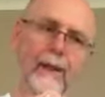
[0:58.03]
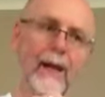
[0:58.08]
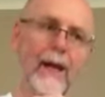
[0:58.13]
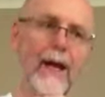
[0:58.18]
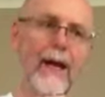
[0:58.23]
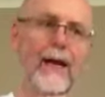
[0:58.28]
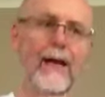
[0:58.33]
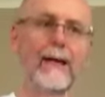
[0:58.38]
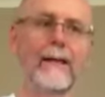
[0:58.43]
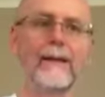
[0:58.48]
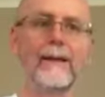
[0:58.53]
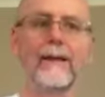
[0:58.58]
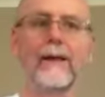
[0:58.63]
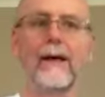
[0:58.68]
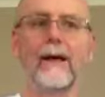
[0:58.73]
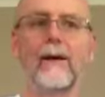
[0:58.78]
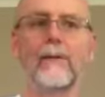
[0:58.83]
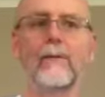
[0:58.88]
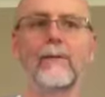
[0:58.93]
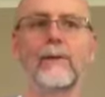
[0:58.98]
And
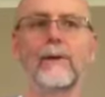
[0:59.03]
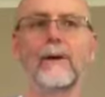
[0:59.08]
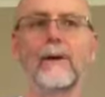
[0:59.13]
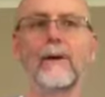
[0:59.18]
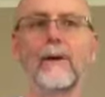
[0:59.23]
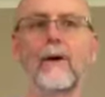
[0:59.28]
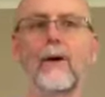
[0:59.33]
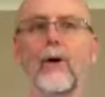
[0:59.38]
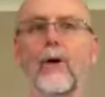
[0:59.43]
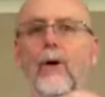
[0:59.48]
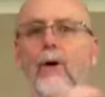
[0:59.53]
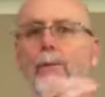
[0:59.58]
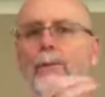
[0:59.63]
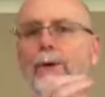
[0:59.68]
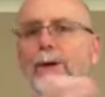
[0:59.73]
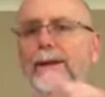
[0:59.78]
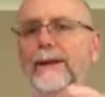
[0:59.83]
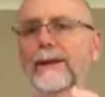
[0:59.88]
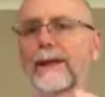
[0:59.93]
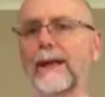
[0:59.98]
all
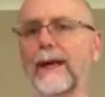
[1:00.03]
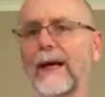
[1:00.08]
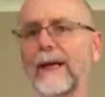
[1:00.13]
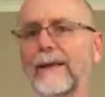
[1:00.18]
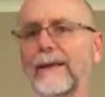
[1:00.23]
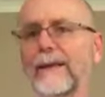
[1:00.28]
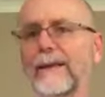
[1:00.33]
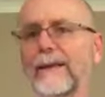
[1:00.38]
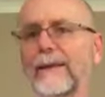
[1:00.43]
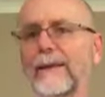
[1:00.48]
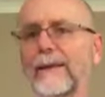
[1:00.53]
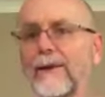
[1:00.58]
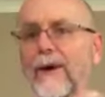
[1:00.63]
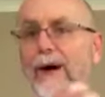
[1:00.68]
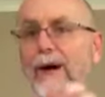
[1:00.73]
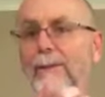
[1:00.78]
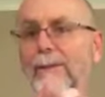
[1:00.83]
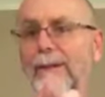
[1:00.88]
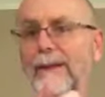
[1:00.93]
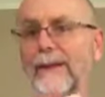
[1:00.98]
music has
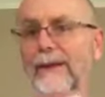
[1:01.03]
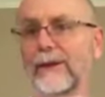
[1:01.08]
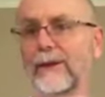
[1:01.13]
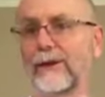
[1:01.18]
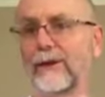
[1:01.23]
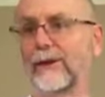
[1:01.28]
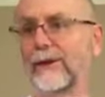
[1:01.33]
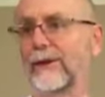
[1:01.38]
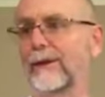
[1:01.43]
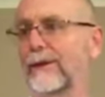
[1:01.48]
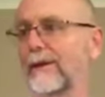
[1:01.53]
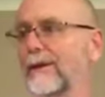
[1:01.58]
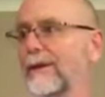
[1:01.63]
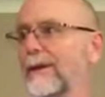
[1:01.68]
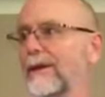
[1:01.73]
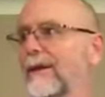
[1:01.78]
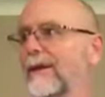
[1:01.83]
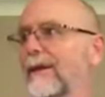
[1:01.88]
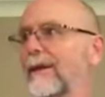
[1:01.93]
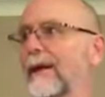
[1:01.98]
time signatures.
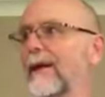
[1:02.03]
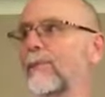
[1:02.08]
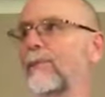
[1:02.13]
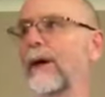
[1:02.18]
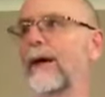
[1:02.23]
That